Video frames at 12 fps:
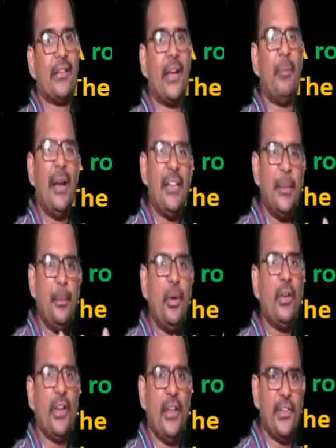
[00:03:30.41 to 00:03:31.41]
There are
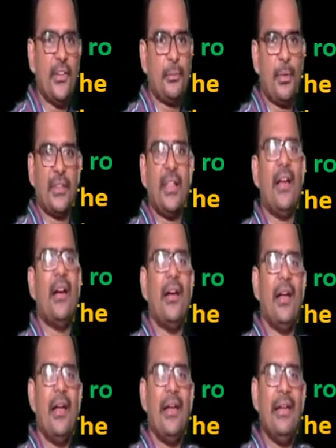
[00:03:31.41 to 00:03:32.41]
multiple reasons for the